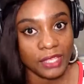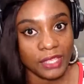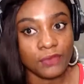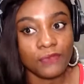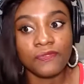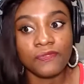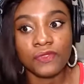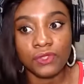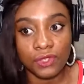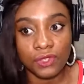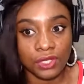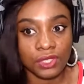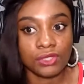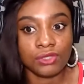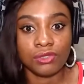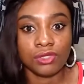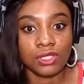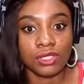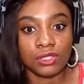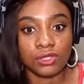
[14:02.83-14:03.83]
Like you feel you're
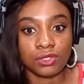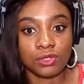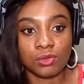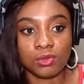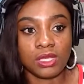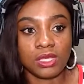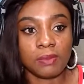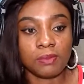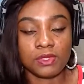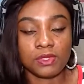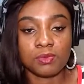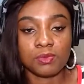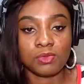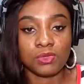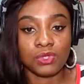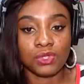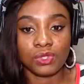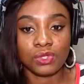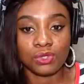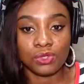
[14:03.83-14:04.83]
in a relationship with that person,
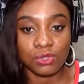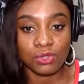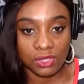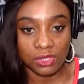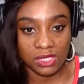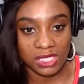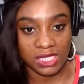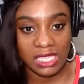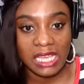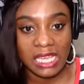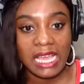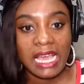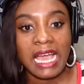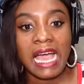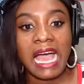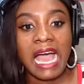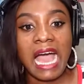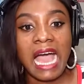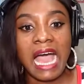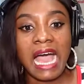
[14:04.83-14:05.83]
but you're not.
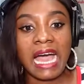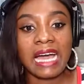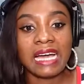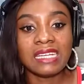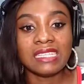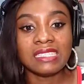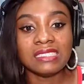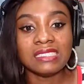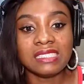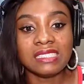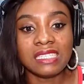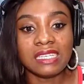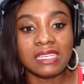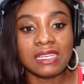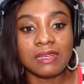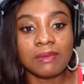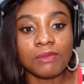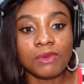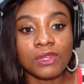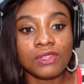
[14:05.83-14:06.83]
And
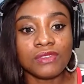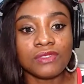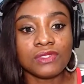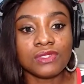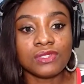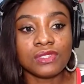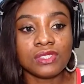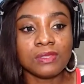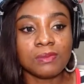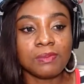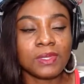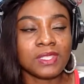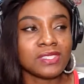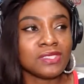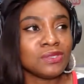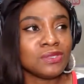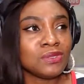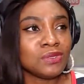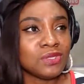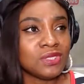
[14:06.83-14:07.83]
all of a sudden, the
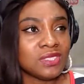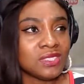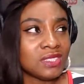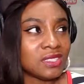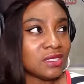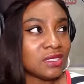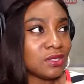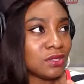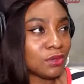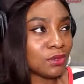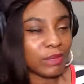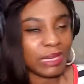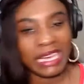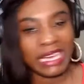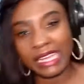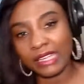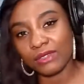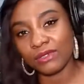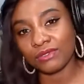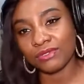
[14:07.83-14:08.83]
person notices some
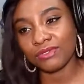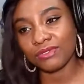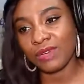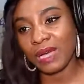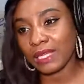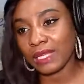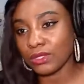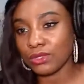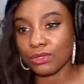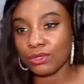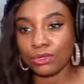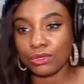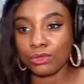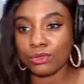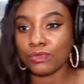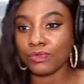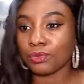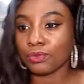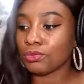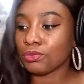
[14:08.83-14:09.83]
kind of
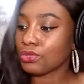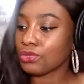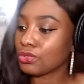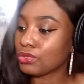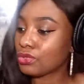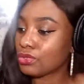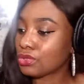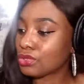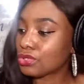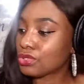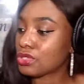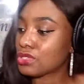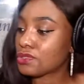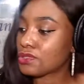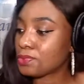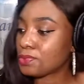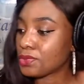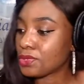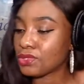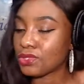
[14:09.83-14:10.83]
attitude from you. You're
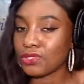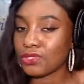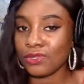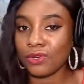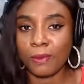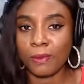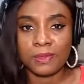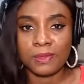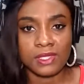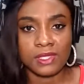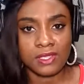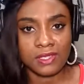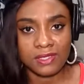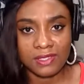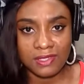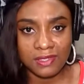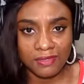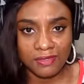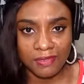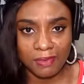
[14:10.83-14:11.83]
just being so
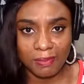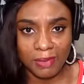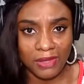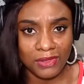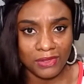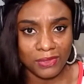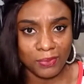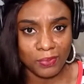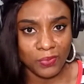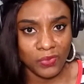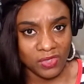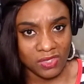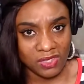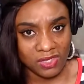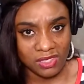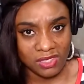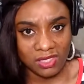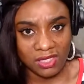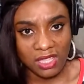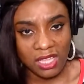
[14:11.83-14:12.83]
obsessive about the
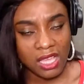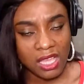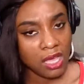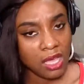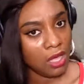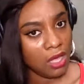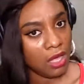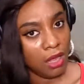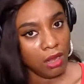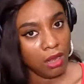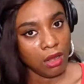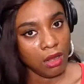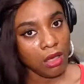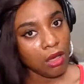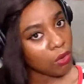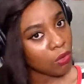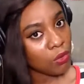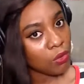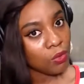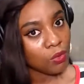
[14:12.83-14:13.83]
person.
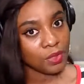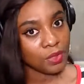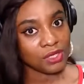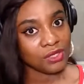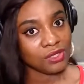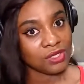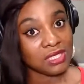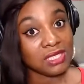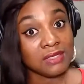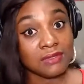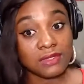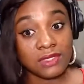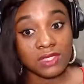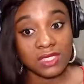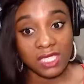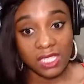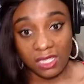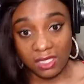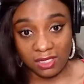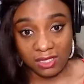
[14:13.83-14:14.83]
Hello, we are not
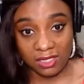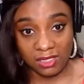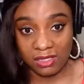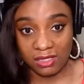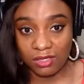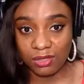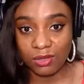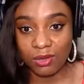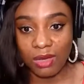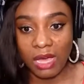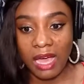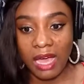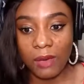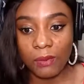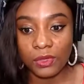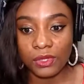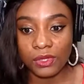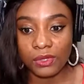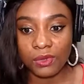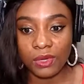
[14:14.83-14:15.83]
even dating. So
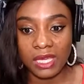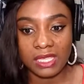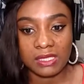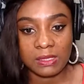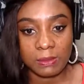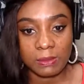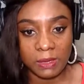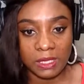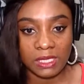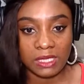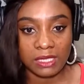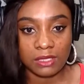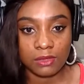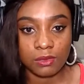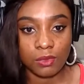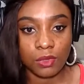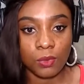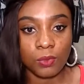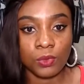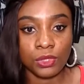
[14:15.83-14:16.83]
how will you explain
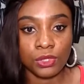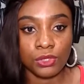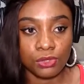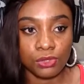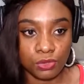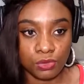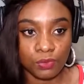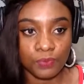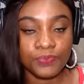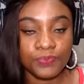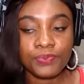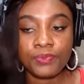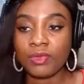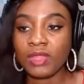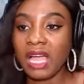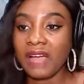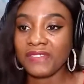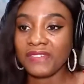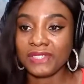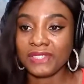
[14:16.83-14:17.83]
that? What will you do
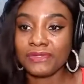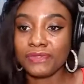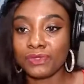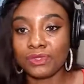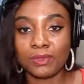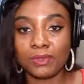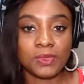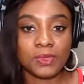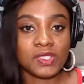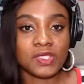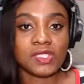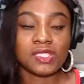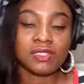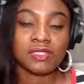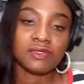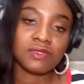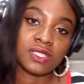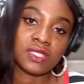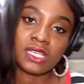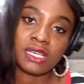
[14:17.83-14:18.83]
after you told the person
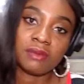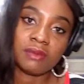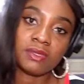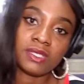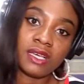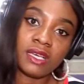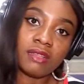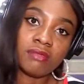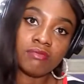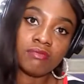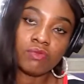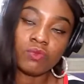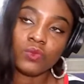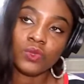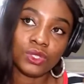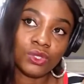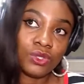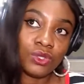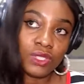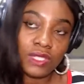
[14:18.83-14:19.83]
several times?
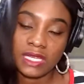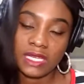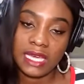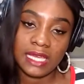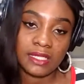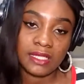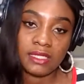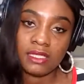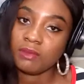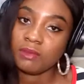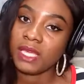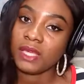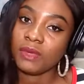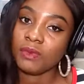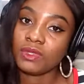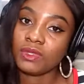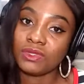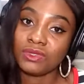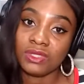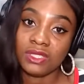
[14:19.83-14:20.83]
We're not an item,
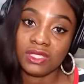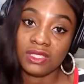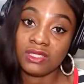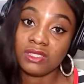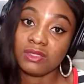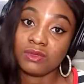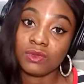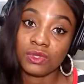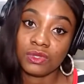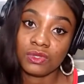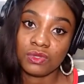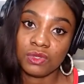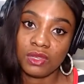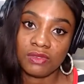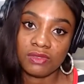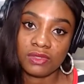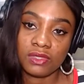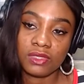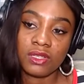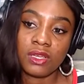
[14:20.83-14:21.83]
like we're not dating
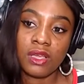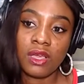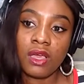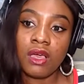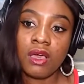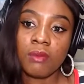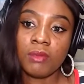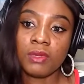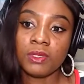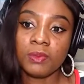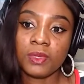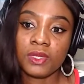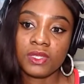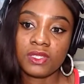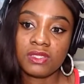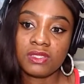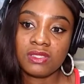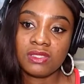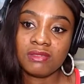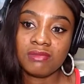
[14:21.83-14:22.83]
whatsoever. But the
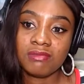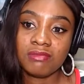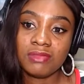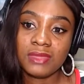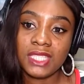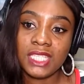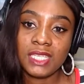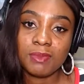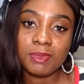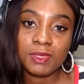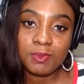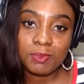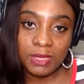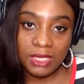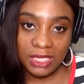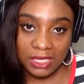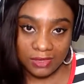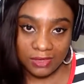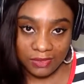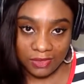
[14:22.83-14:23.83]
person keeps
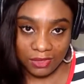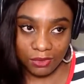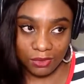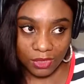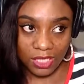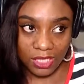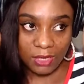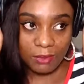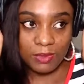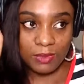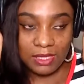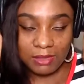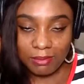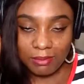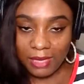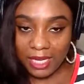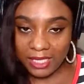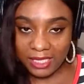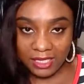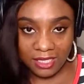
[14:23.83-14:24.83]
believing or keeps
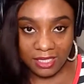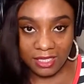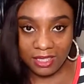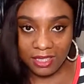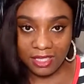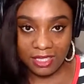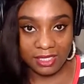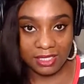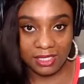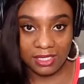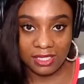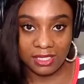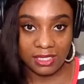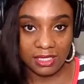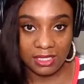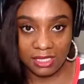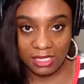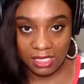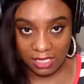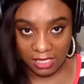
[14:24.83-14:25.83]
imagining things
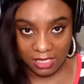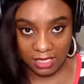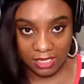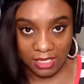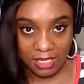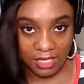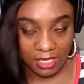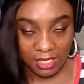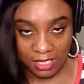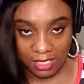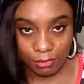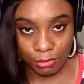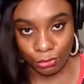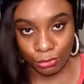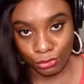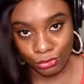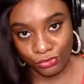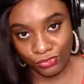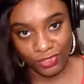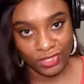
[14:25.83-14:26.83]
in his head that
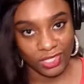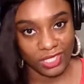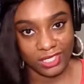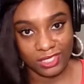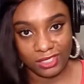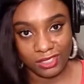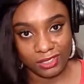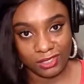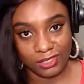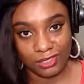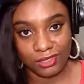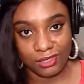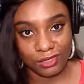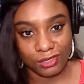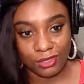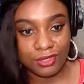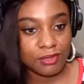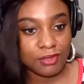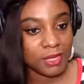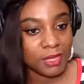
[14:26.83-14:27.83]
both of you are dating.
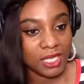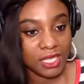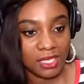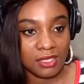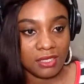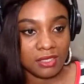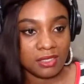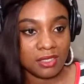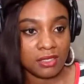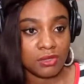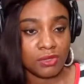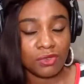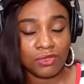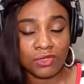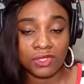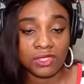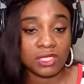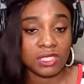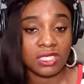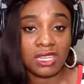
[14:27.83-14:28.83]
It doesn't make any sense.
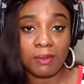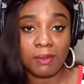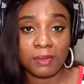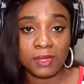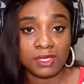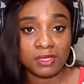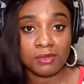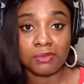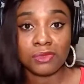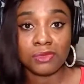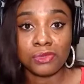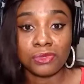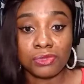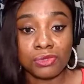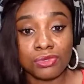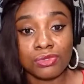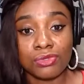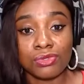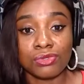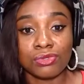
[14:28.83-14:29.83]
Obviously, that person you
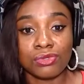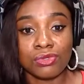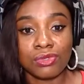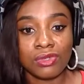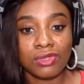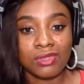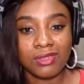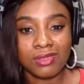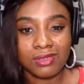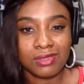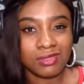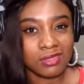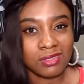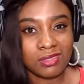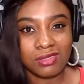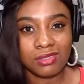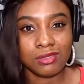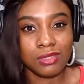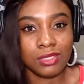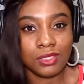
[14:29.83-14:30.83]
ghost to.
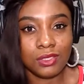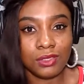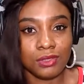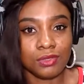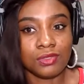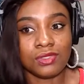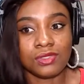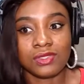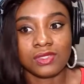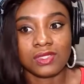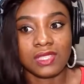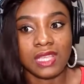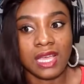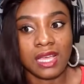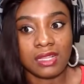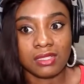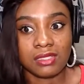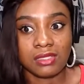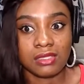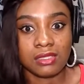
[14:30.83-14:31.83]
It's, you're just
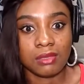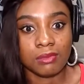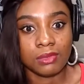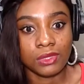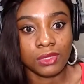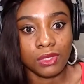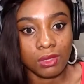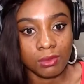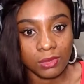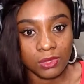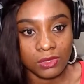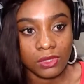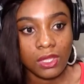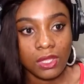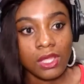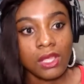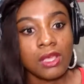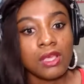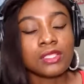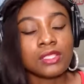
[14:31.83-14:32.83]
acting abnormal.
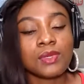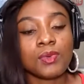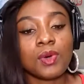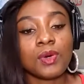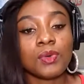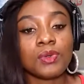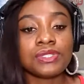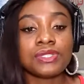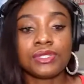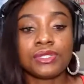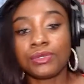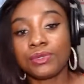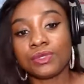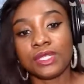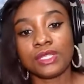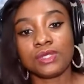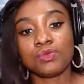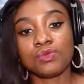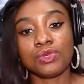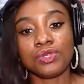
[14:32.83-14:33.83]
So, what was the
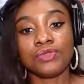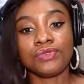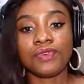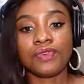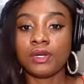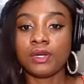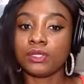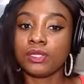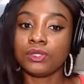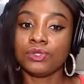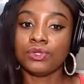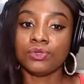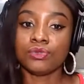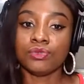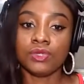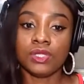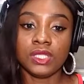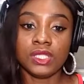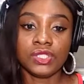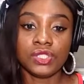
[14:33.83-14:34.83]
coldest way you found out
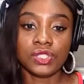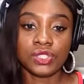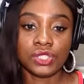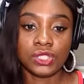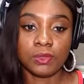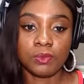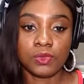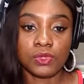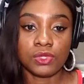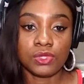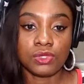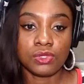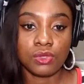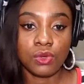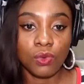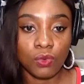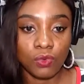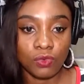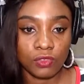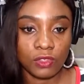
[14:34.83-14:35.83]
your relationship was
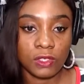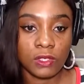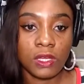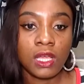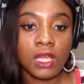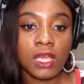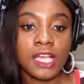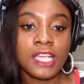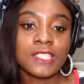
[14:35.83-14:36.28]
over?